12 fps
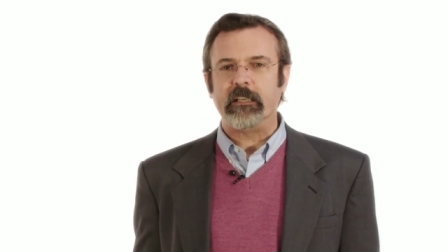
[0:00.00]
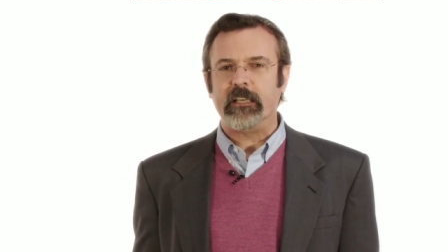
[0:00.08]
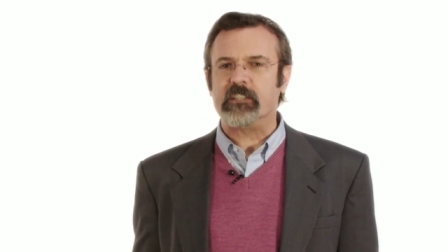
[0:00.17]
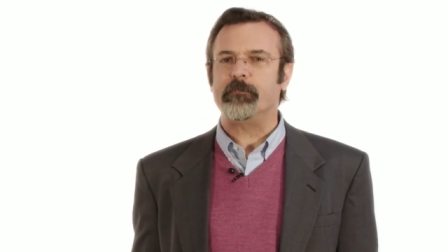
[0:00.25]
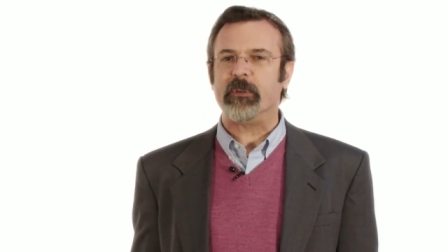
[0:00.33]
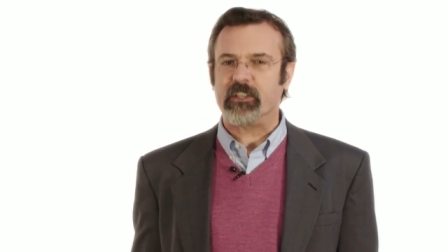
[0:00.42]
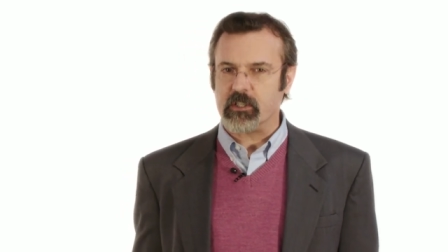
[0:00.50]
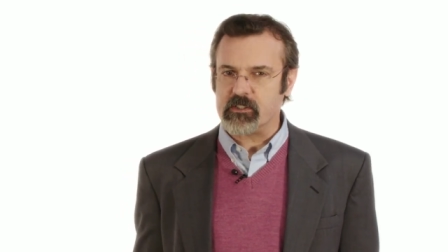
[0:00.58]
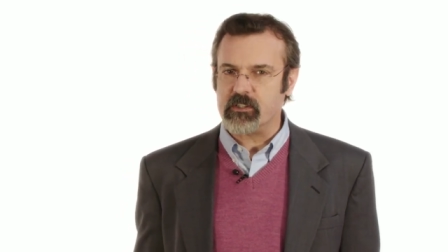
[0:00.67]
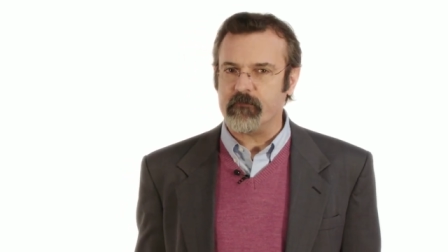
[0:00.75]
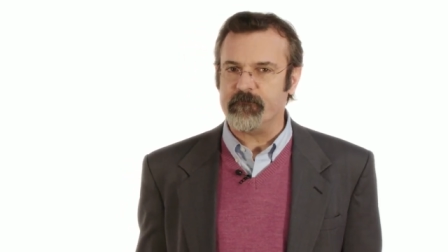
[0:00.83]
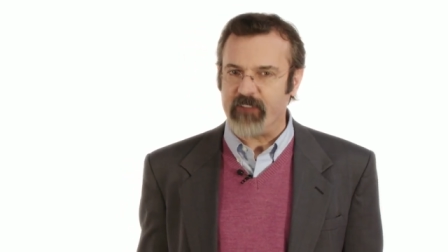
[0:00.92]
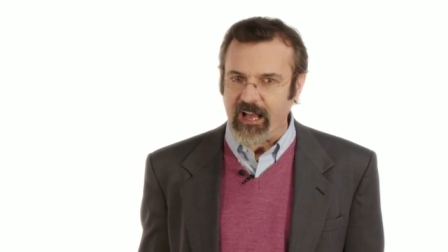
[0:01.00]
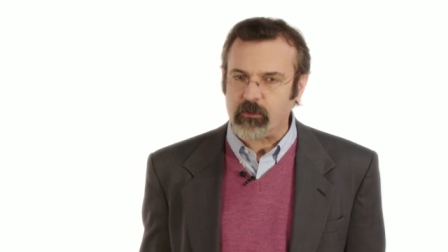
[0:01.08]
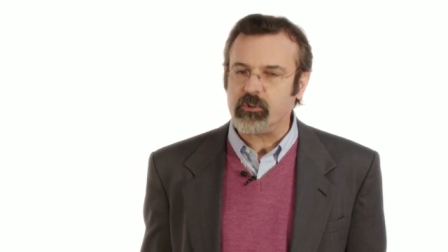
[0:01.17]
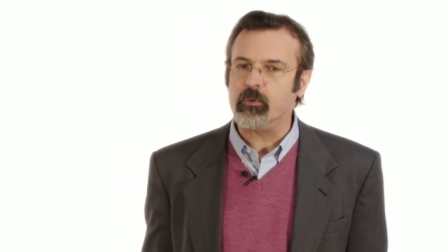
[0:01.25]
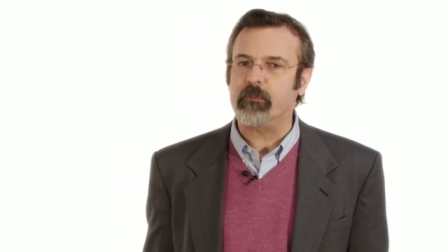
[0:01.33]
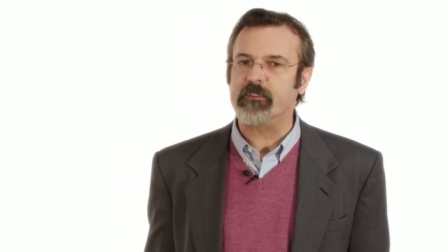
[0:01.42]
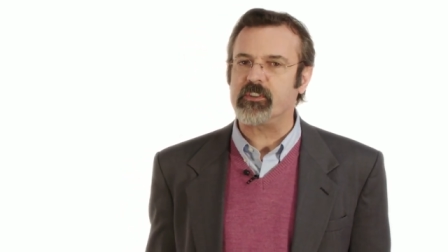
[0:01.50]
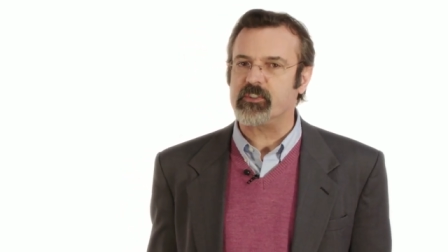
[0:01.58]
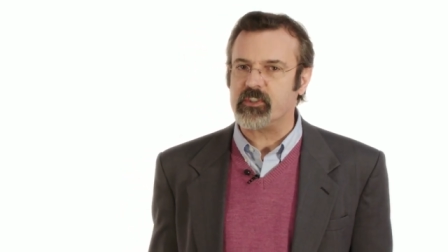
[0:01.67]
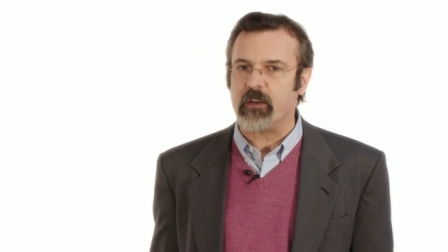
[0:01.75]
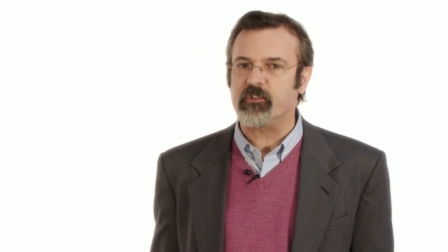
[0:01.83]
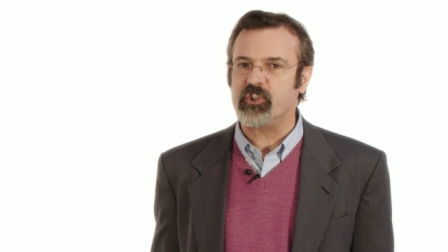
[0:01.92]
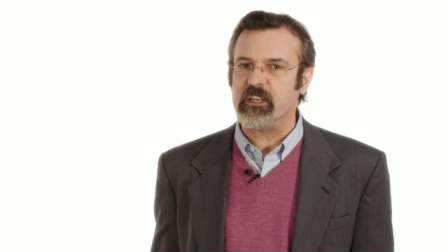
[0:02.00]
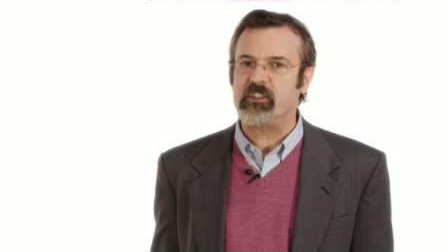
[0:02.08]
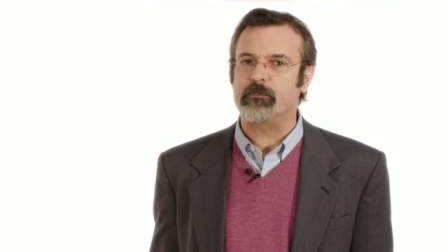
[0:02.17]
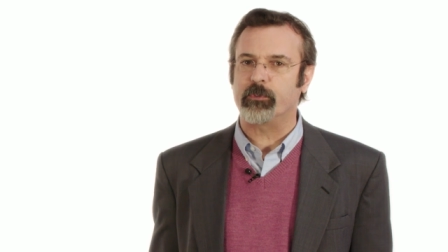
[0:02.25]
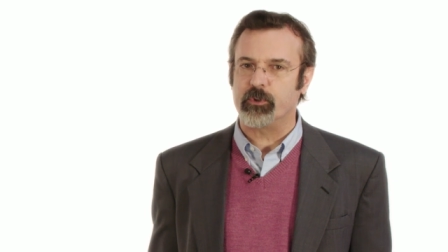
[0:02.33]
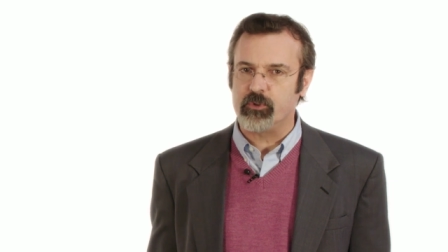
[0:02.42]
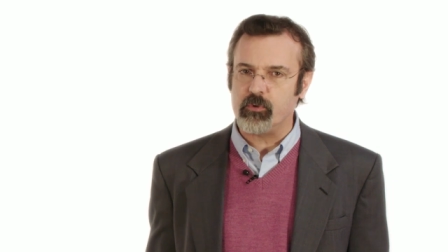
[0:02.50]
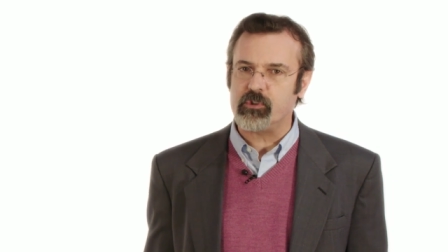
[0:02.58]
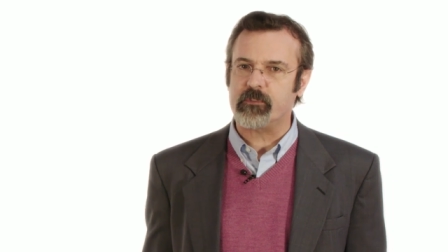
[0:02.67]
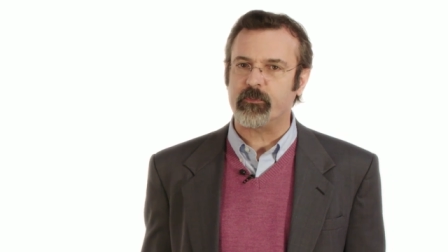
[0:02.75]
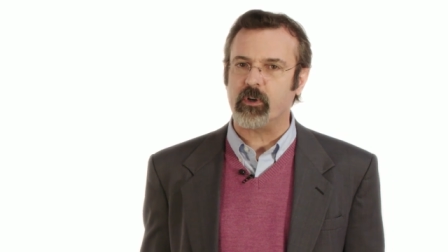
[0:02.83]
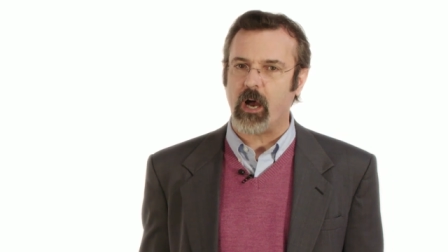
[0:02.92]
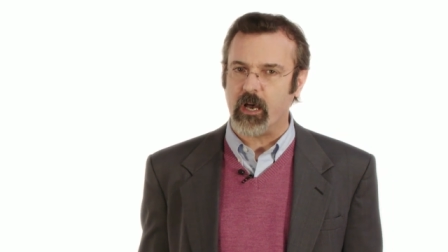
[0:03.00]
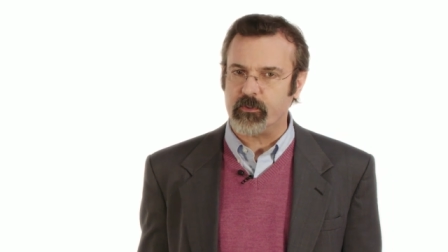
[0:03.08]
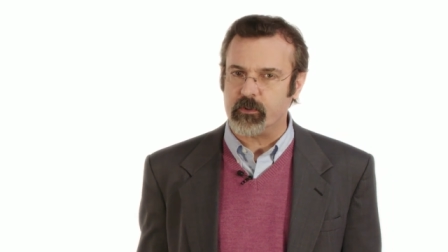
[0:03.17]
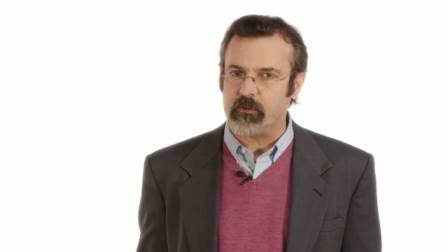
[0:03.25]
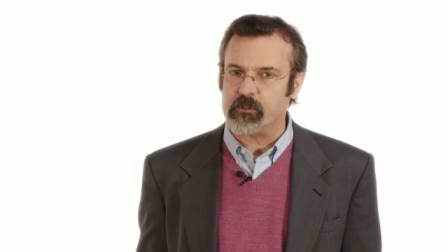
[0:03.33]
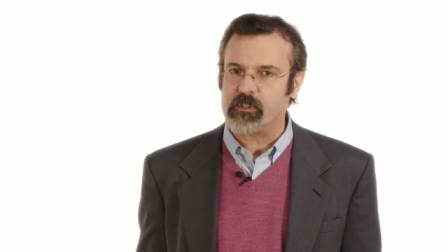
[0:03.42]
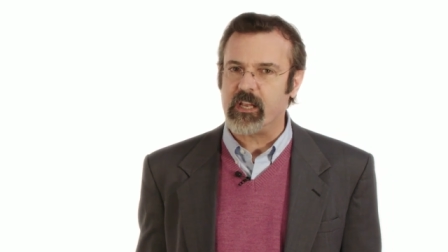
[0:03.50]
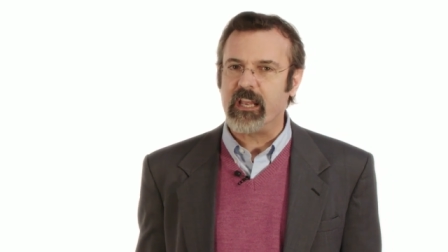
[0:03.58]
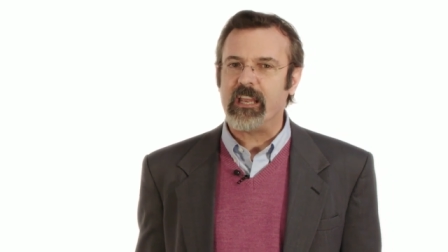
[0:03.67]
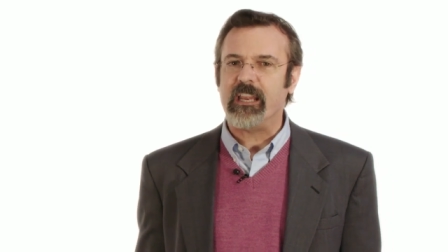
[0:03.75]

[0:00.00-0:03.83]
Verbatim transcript: it's because the value of the stuff she has produced for others